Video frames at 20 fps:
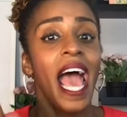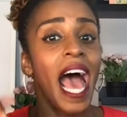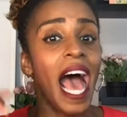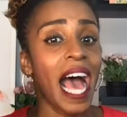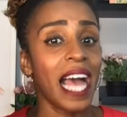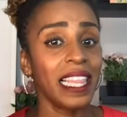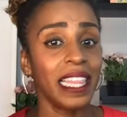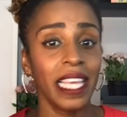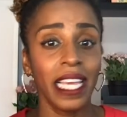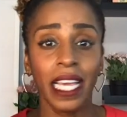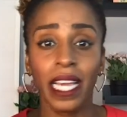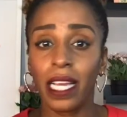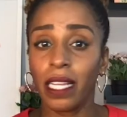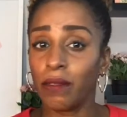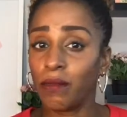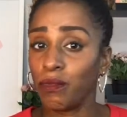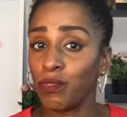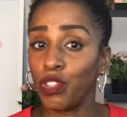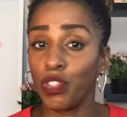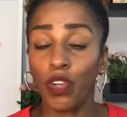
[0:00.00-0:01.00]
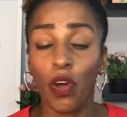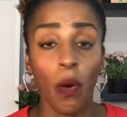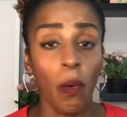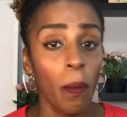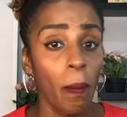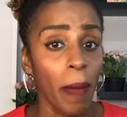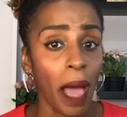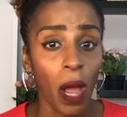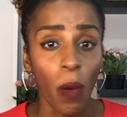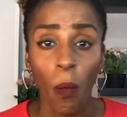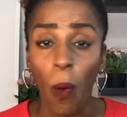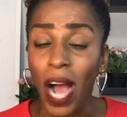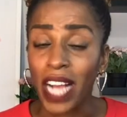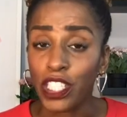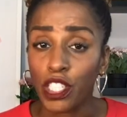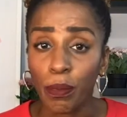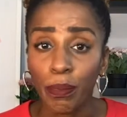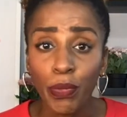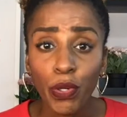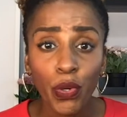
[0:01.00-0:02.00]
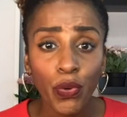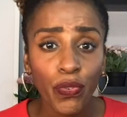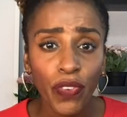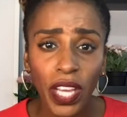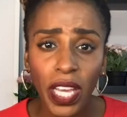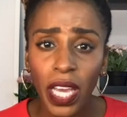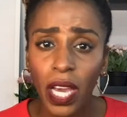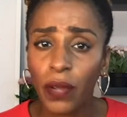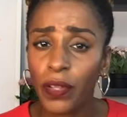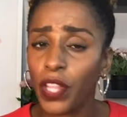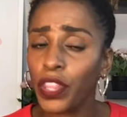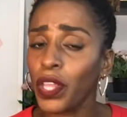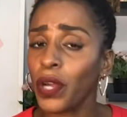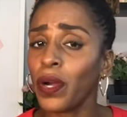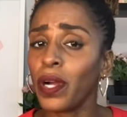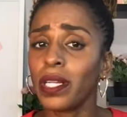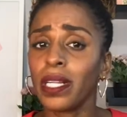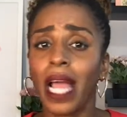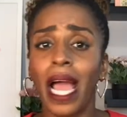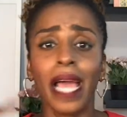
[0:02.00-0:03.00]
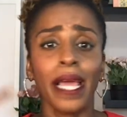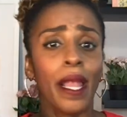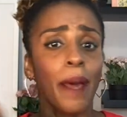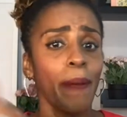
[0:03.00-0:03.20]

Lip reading: I then, might watch a movie on the third night.